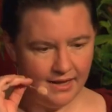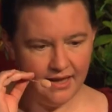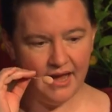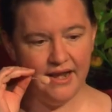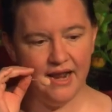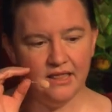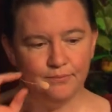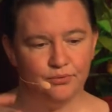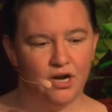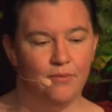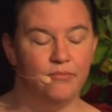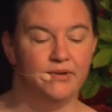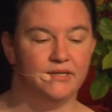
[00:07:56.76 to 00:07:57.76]
Another
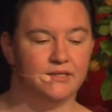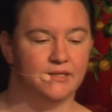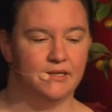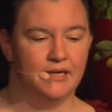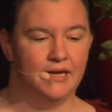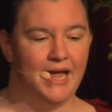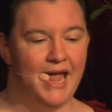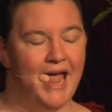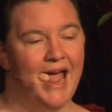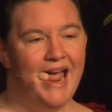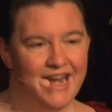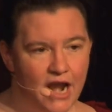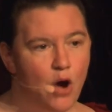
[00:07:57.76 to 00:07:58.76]
problem is
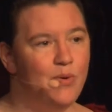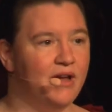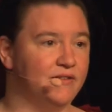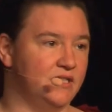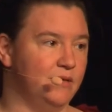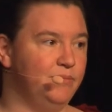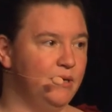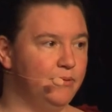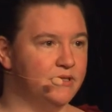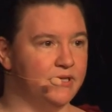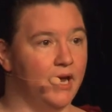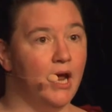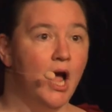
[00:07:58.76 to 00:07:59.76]
now we have some people
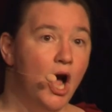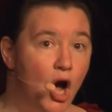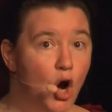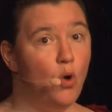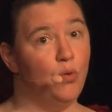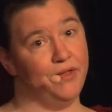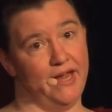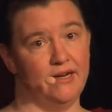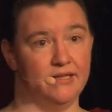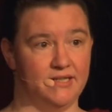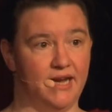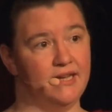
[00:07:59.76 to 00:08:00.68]
saying, oh, the NSA